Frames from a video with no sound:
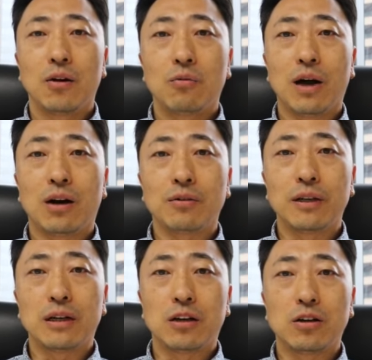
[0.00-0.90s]
Well,
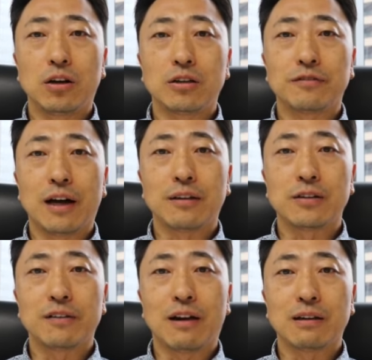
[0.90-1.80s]
there are a lot of other
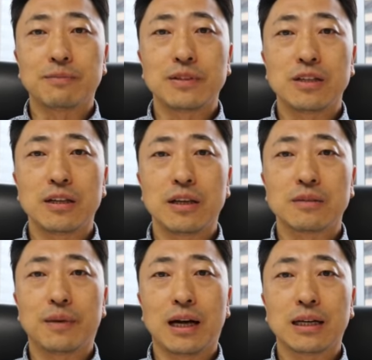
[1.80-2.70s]
developments in
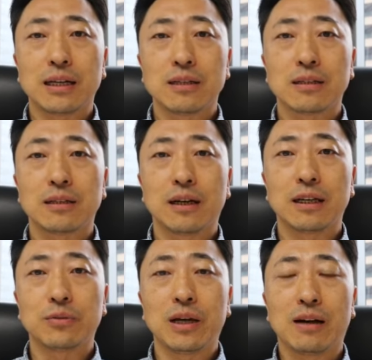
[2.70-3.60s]
this market,
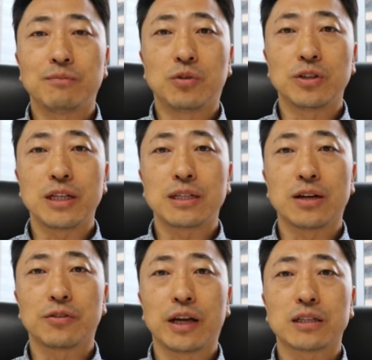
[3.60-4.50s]
and we have more
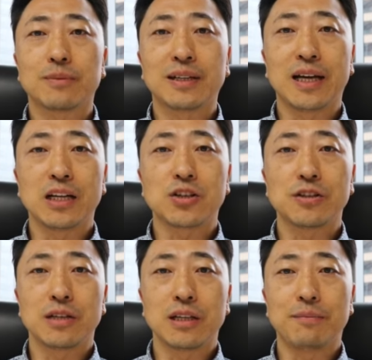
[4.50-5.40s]
detailed
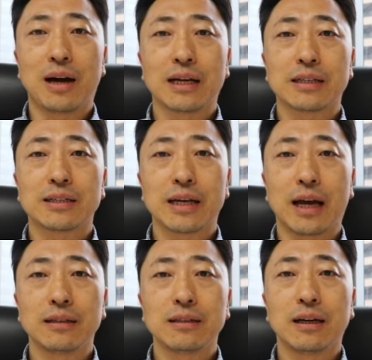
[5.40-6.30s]
explanations in the
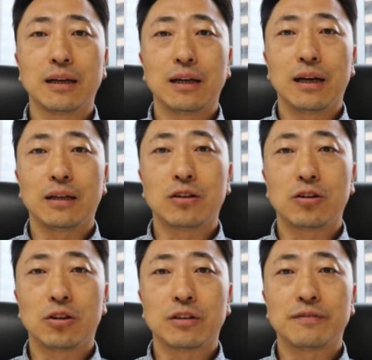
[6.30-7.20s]
Marketscan and a
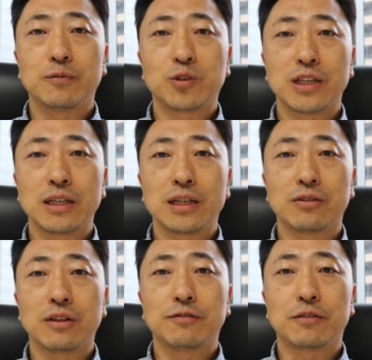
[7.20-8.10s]
lot of more
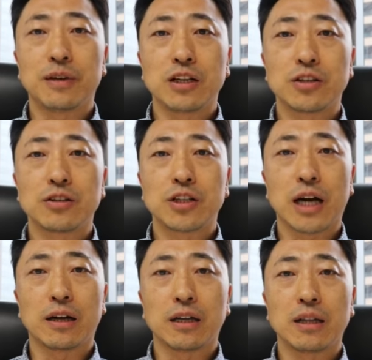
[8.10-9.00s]
detailed information
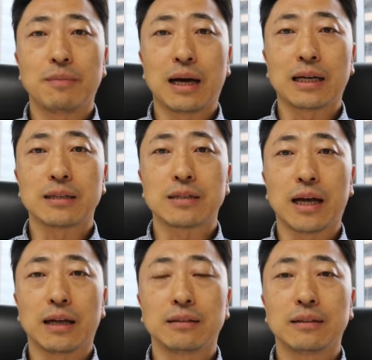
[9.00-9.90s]
shared in the
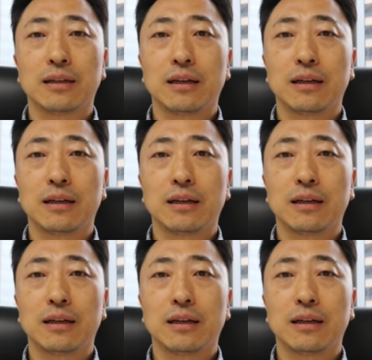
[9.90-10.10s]
Marketscan.